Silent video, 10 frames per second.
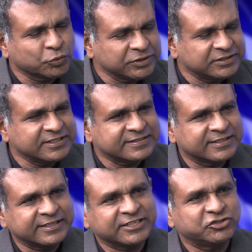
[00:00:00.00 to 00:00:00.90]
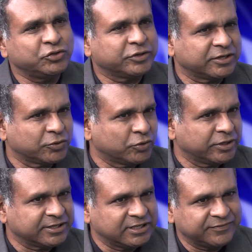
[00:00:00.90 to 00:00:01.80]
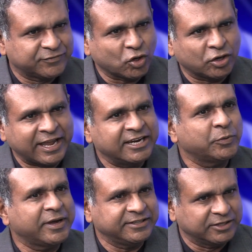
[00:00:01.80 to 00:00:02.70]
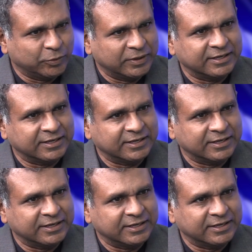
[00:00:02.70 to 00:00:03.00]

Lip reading: with this cert, actually you can go and give talk anywhere in the world.